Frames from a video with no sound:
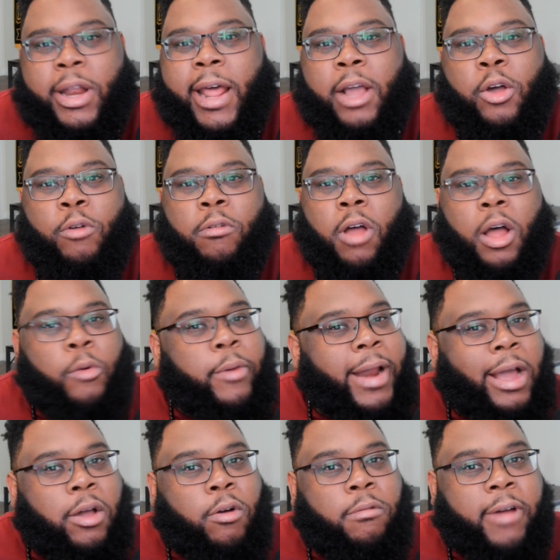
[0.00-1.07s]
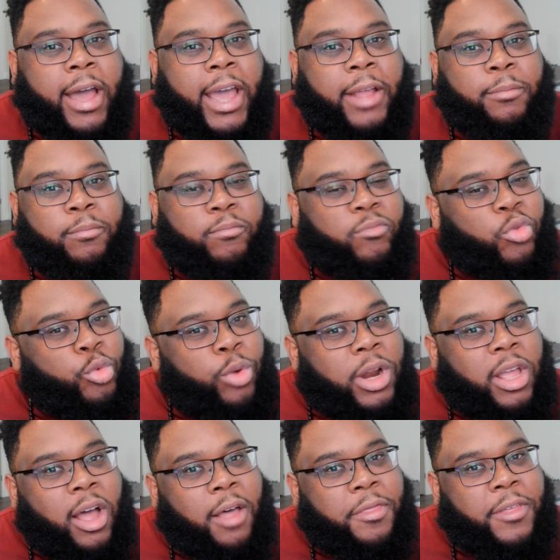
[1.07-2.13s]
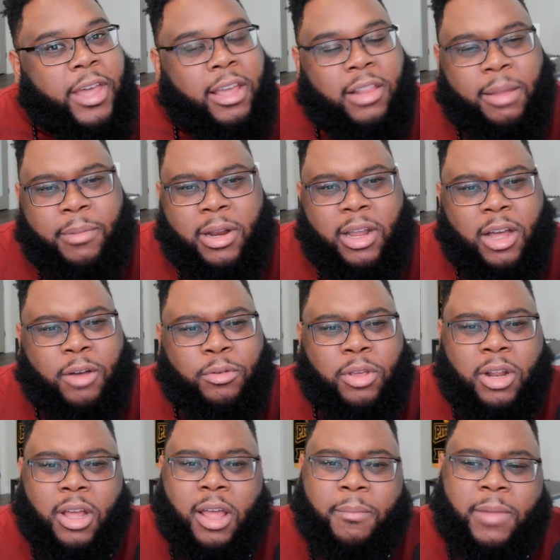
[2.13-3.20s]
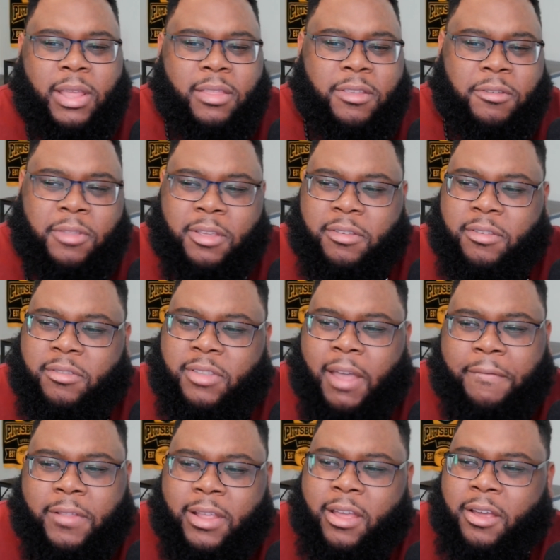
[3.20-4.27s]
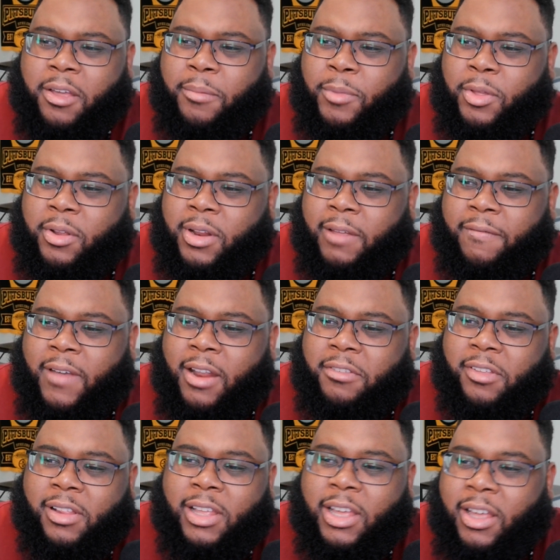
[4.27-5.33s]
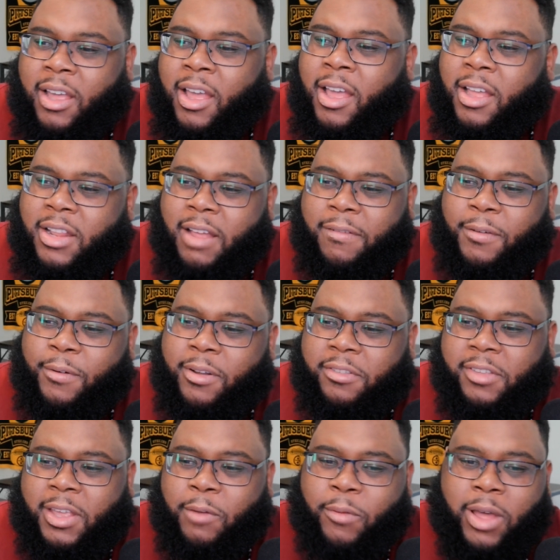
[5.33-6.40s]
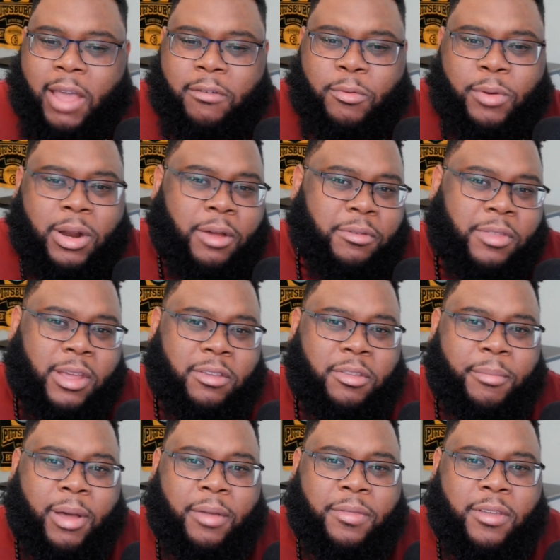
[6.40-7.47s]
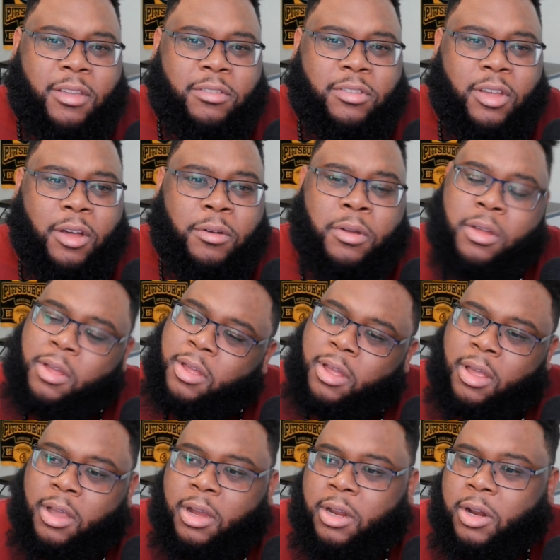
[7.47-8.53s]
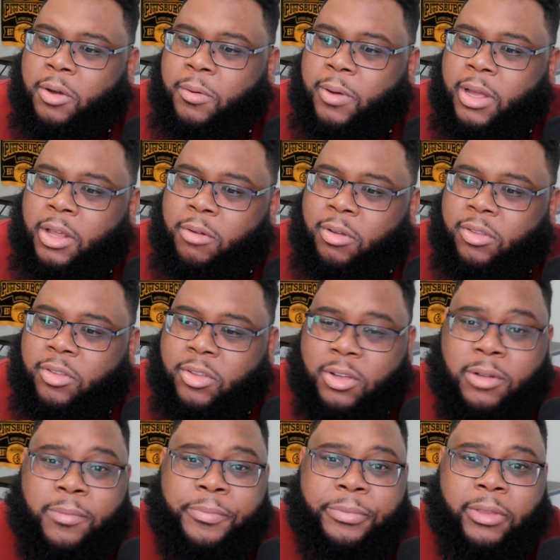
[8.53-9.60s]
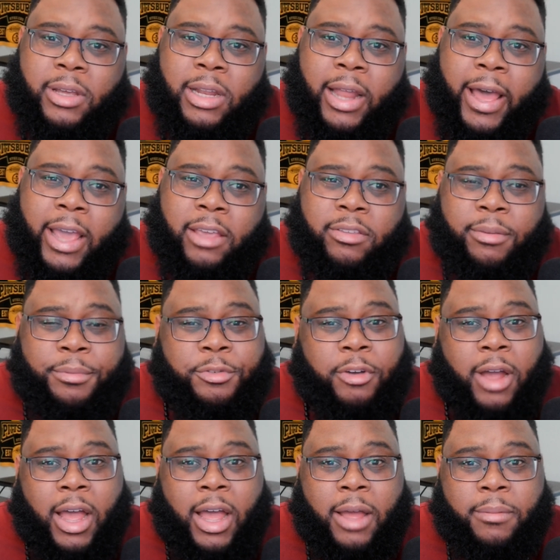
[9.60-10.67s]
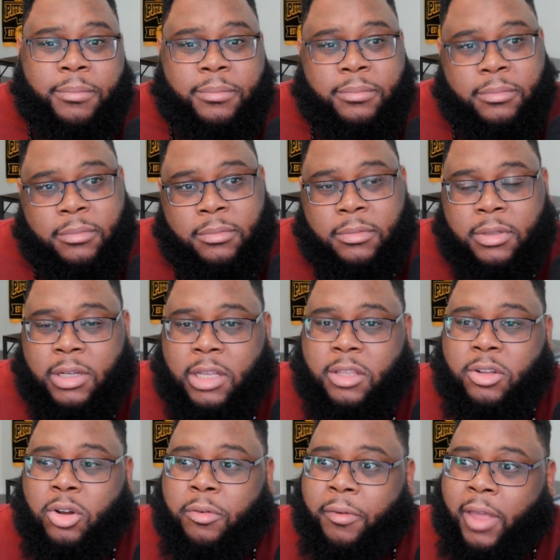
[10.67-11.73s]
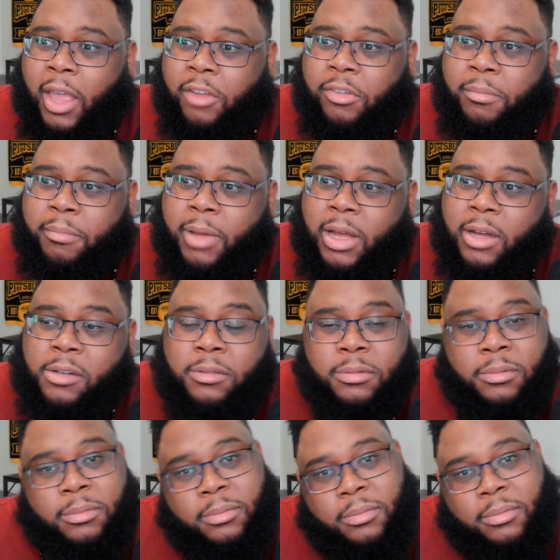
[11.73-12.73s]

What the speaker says: did I go wrong? Where did I go right? What do y'all think? Let me know. You know what I mean? So this is definitely a community fantasy league. Definitely want to see what everyone else thinks about this. So, you know what? You know what to do. Like, subscribe, hit the notification bell.